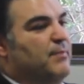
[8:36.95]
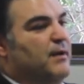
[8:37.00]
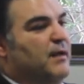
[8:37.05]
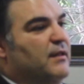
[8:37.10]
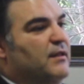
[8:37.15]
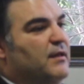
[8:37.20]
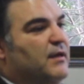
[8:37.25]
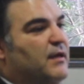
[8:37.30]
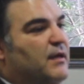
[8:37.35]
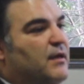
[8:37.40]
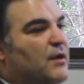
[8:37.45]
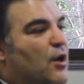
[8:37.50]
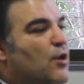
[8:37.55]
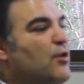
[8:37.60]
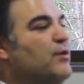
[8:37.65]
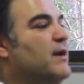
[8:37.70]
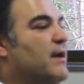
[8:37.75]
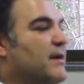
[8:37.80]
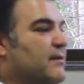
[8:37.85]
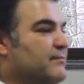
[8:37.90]
be the
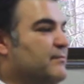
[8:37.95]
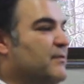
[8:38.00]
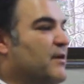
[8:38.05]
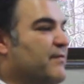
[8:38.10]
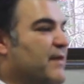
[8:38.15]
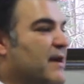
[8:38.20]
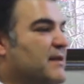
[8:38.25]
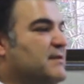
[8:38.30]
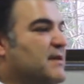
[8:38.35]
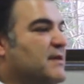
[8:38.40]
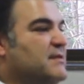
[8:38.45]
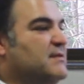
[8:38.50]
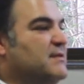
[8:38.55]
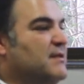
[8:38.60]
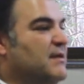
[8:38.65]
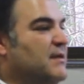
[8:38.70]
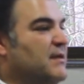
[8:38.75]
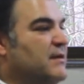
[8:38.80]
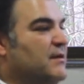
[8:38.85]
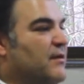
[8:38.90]
owner of that
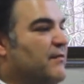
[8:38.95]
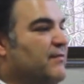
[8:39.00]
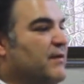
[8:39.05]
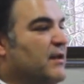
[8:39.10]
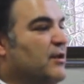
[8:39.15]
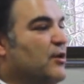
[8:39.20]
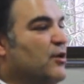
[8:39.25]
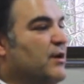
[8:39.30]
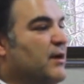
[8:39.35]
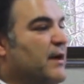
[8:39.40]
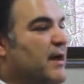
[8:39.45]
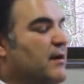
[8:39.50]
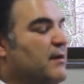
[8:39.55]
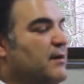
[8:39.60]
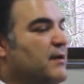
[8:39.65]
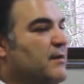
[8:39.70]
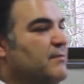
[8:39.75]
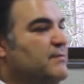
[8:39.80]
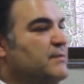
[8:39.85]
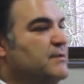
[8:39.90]
destiny, of their learning
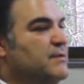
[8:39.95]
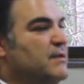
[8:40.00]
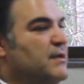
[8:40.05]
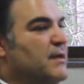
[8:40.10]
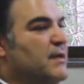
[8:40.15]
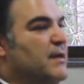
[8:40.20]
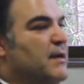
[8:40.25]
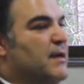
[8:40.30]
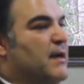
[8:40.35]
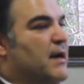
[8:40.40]
outcomes,